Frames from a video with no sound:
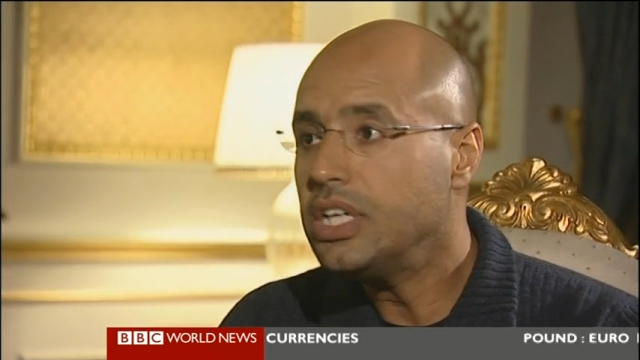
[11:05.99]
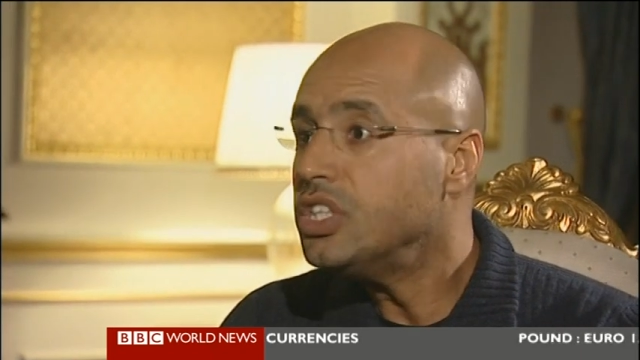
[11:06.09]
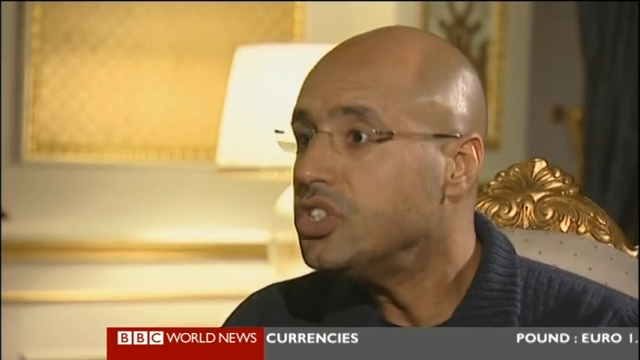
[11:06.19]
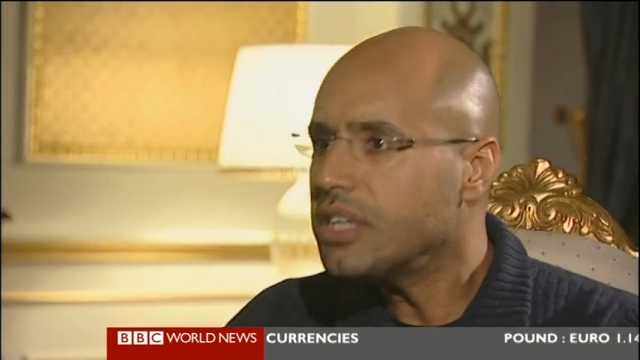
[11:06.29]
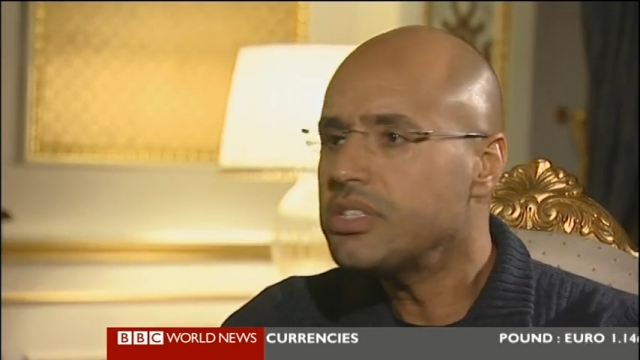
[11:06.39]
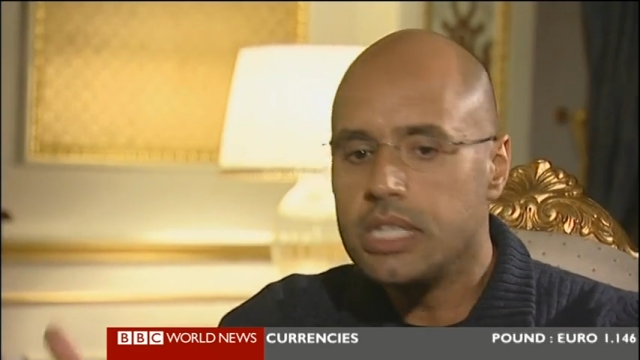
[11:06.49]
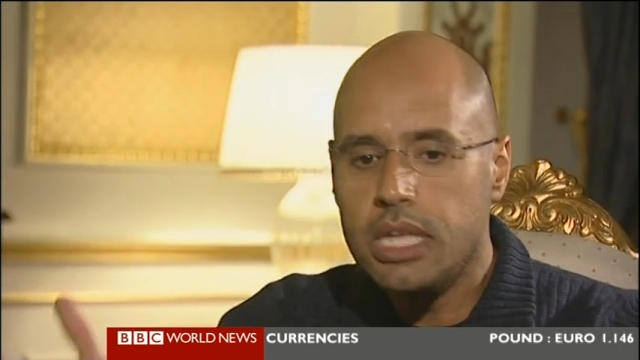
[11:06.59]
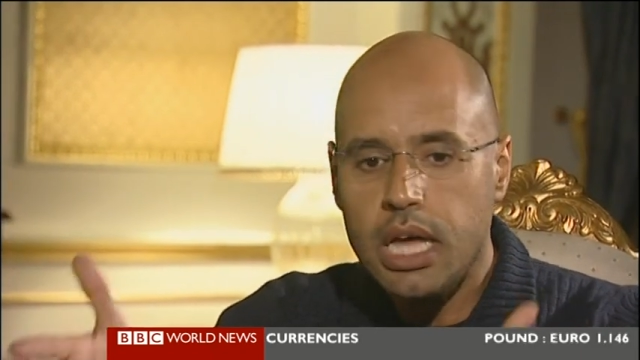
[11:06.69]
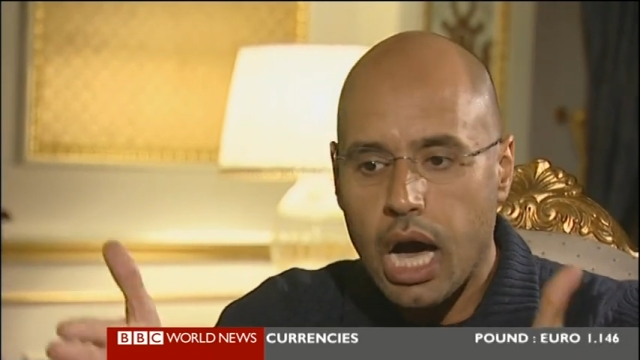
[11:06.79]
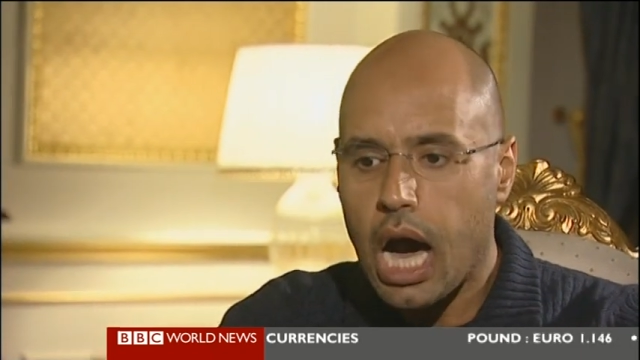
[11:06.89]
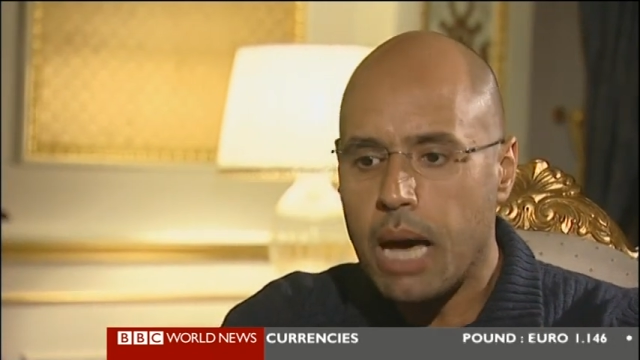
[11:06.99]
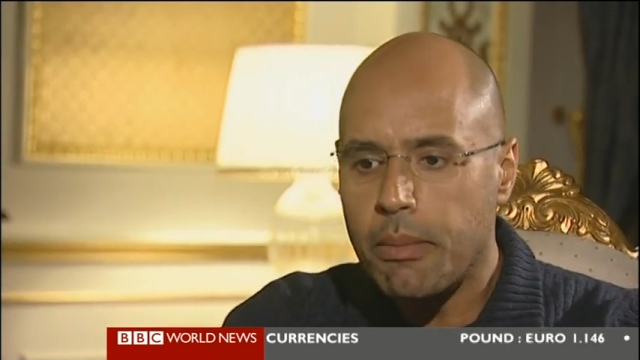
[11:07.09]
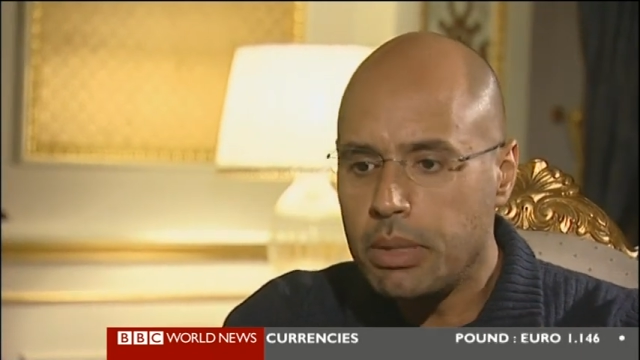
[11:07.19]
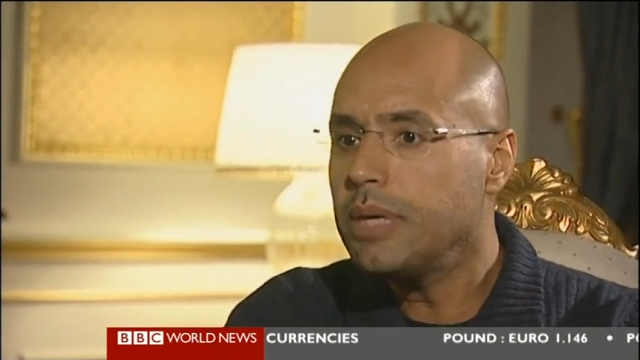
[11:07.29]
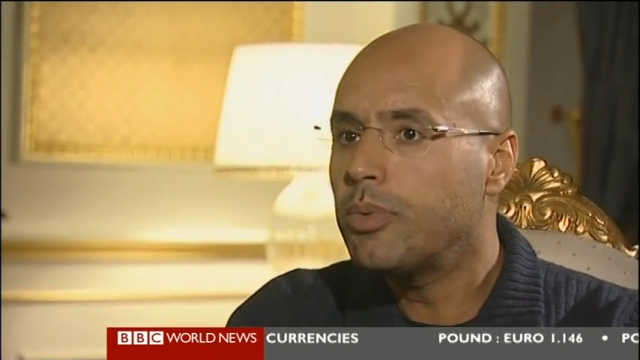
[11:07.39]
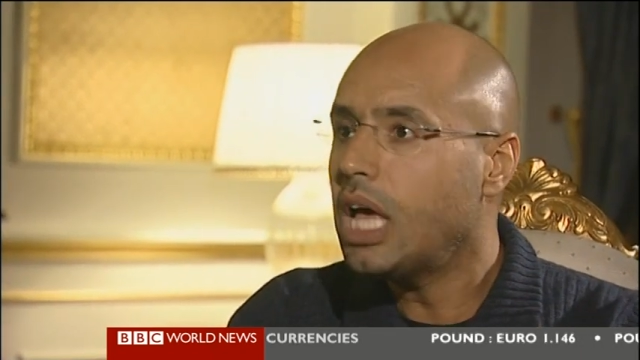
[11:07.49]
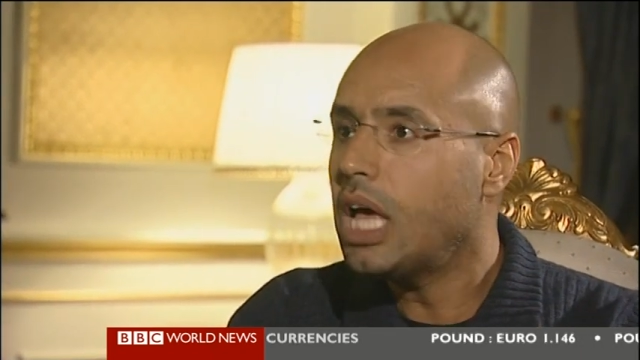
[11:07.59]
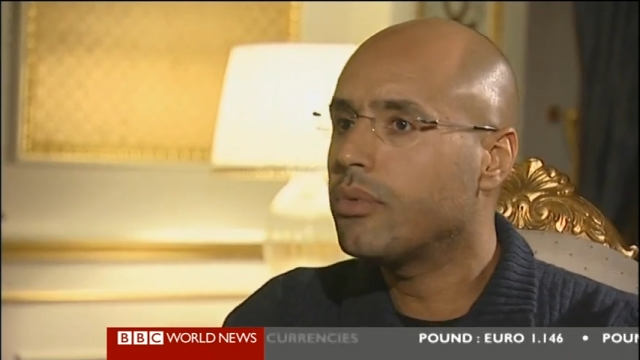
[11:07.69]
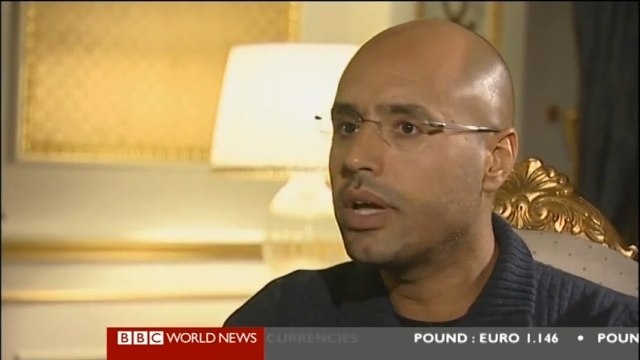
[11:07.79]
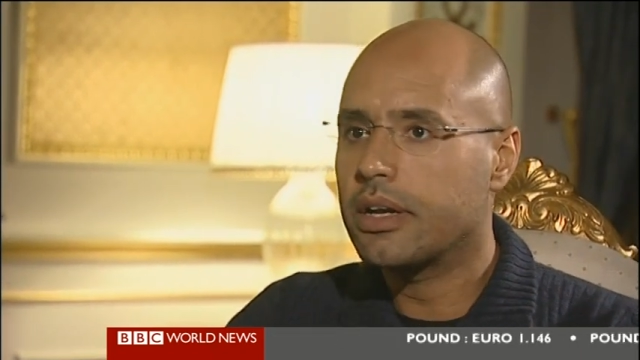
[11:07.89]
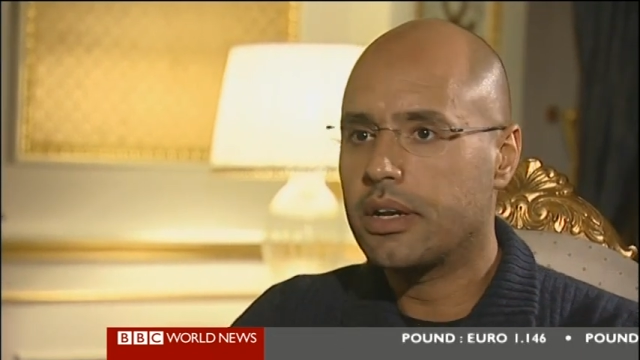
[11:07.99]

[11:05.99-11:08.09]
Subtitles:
Just armed people everywhere.